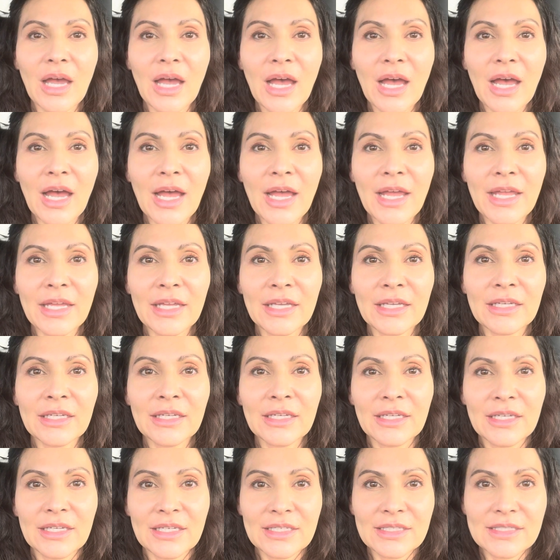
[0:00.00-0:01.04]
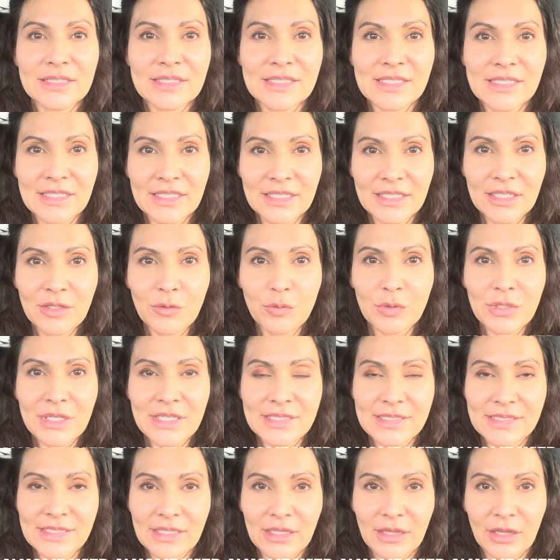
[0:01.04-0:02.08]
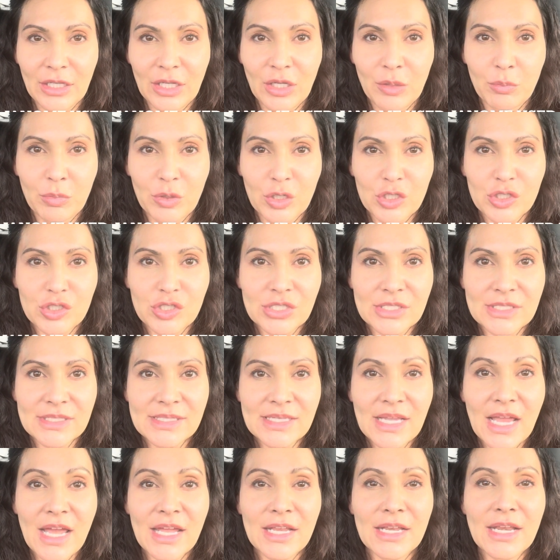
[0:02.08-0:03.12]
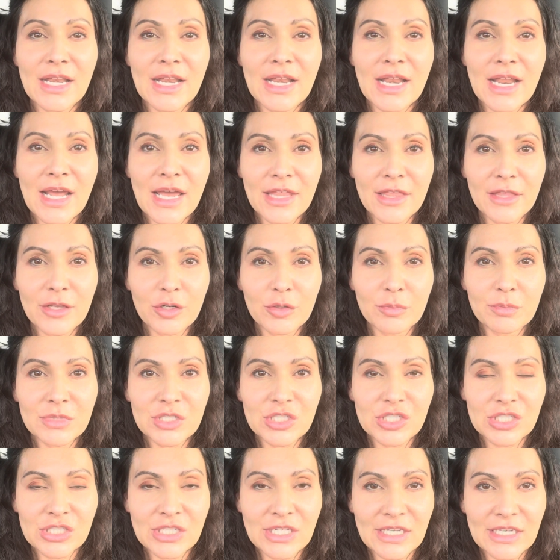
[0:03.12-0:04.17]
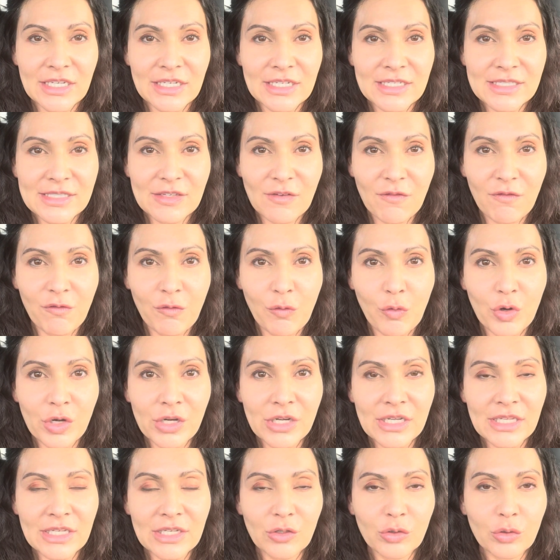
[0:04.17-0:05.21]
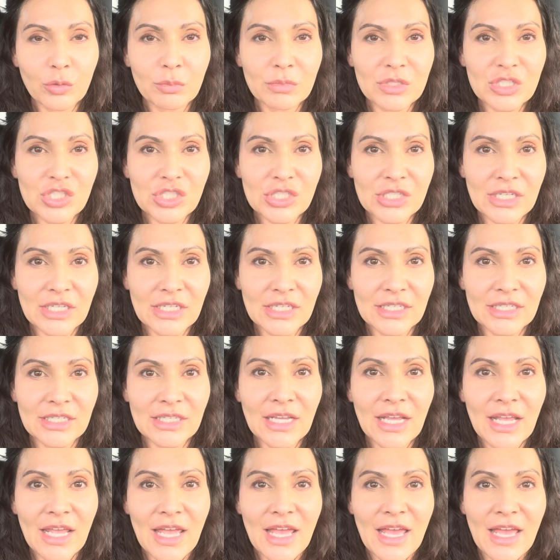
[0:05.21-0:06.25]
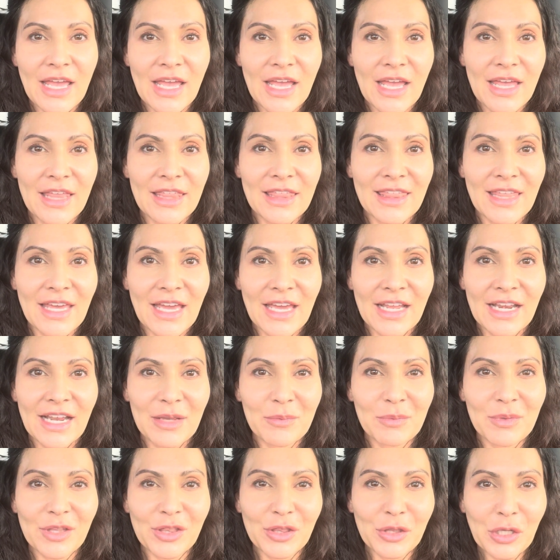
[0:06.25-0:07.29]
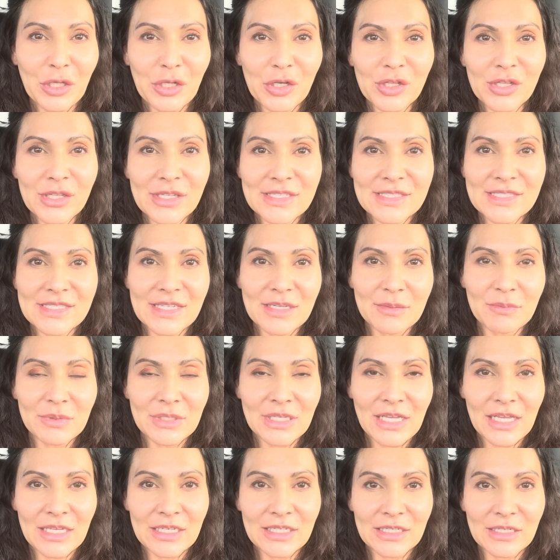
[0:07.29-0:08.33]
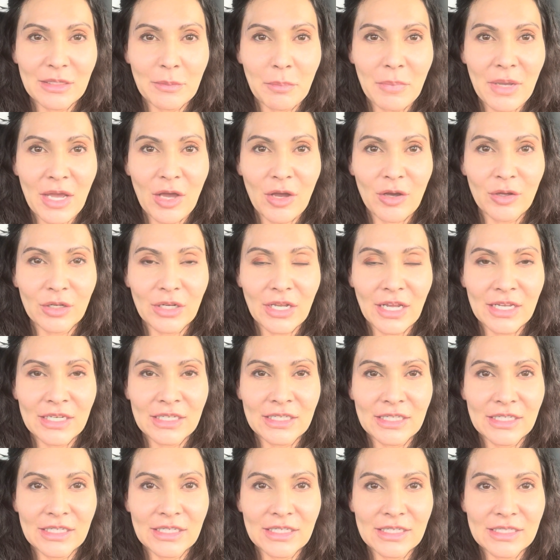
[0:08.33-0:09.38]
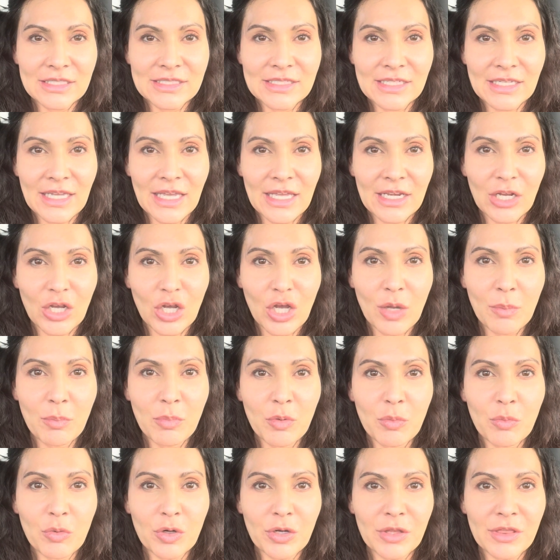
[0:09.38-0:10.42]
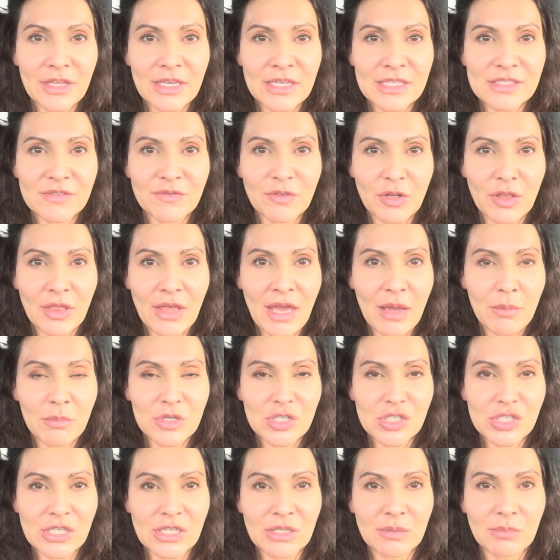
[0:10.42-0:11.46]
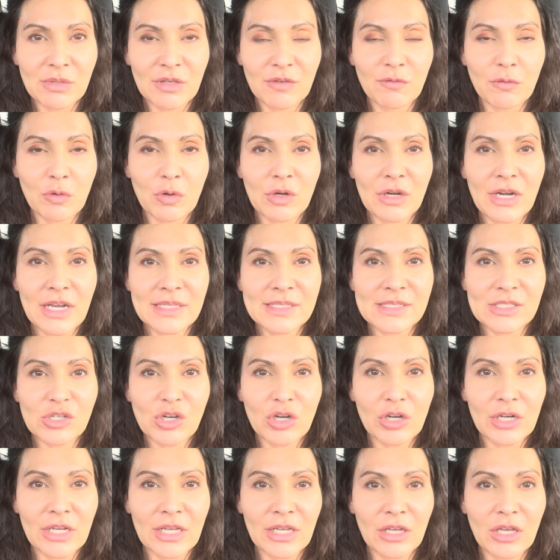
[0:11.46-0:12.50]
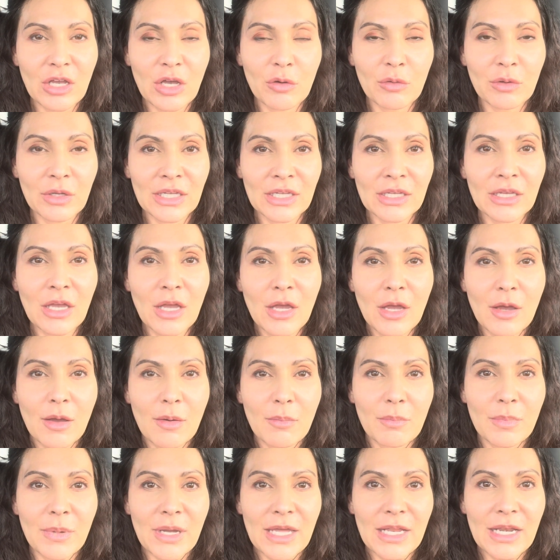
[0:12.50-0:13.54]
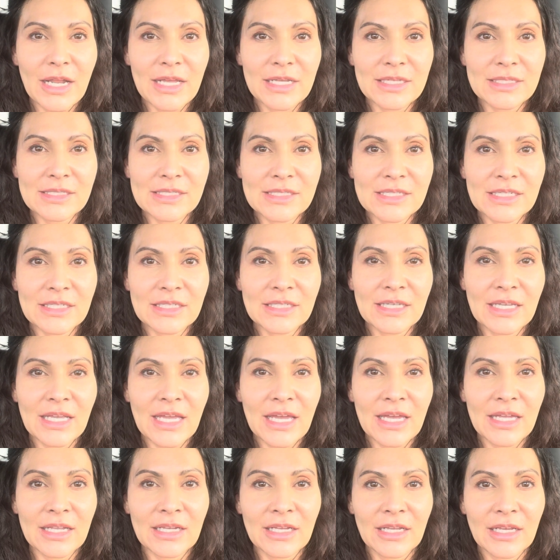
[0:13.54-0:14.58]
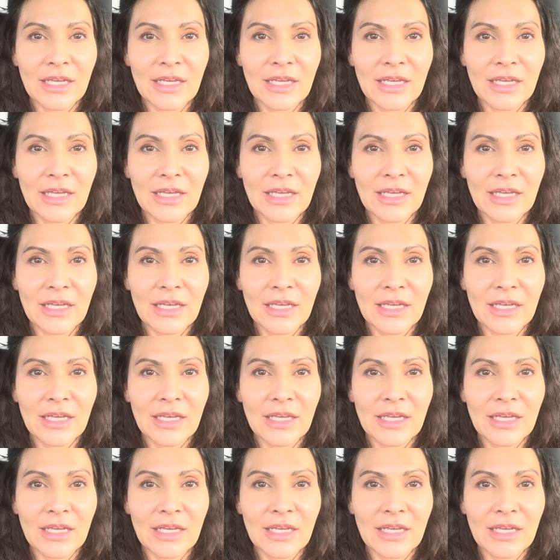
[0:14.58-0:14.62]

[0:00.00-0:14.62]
I did recently purchase another machine. It's a 4-needle machine that I'm a little intimidated about. I needed to get a couple more things for that machine before I started going, but I did get